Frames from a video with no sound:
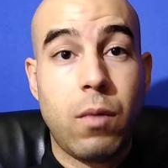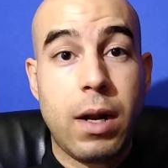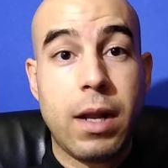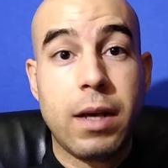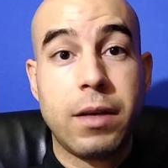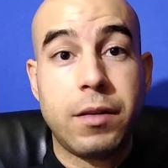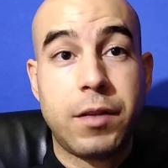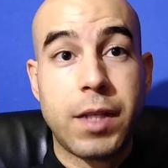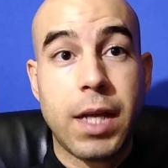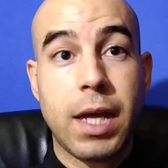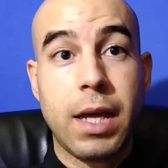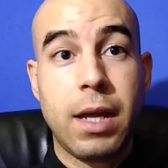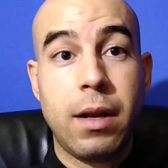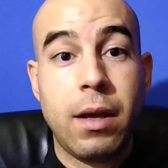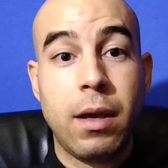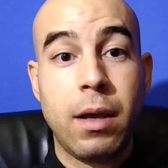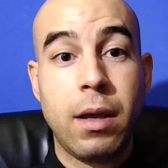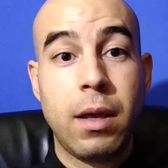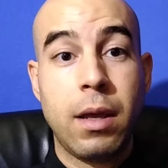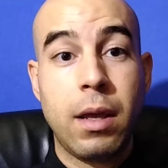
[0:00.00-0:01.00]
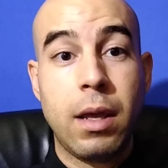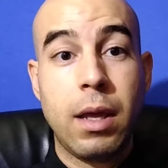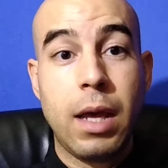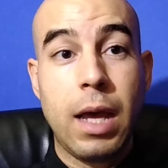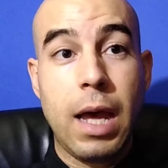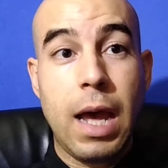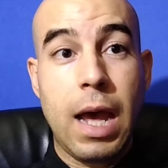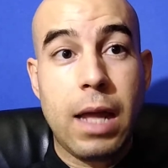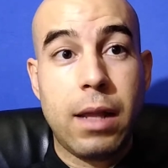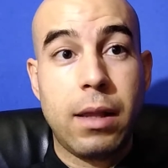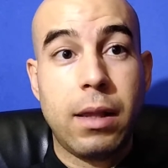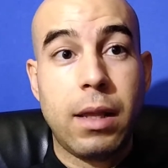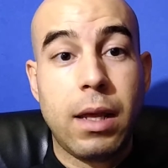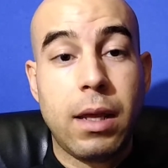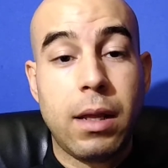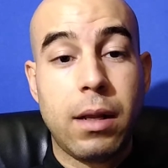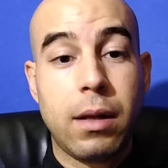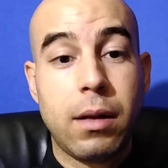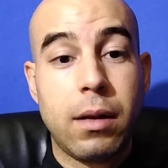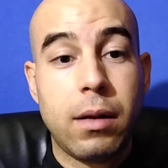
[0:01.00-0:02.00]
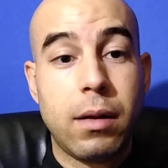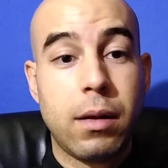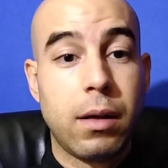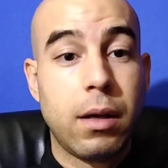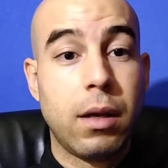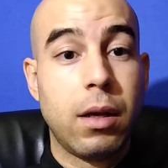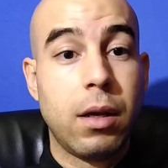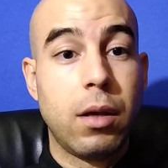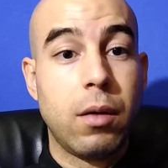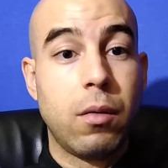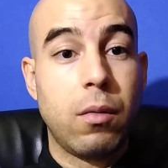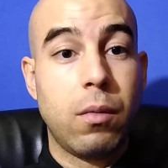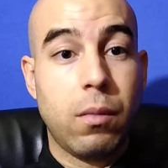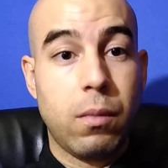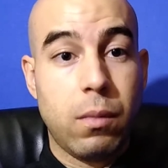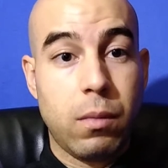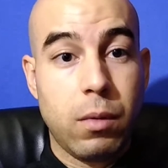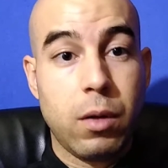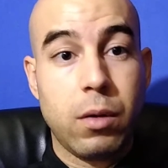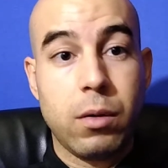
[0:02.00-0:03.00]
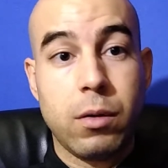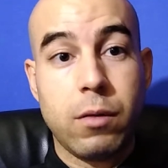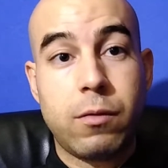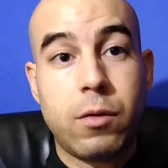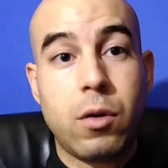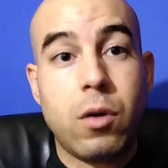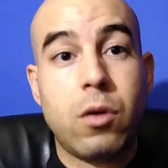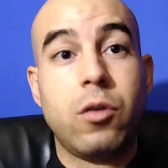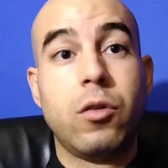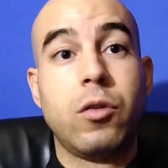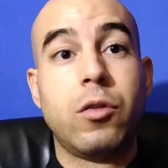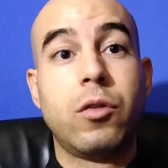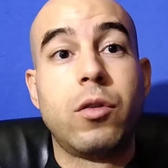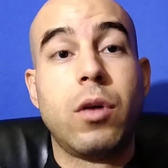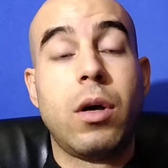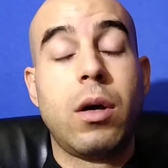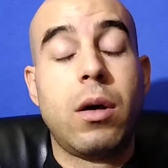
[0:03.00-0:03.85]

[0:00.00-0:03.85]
what I said?" And then, well, of course,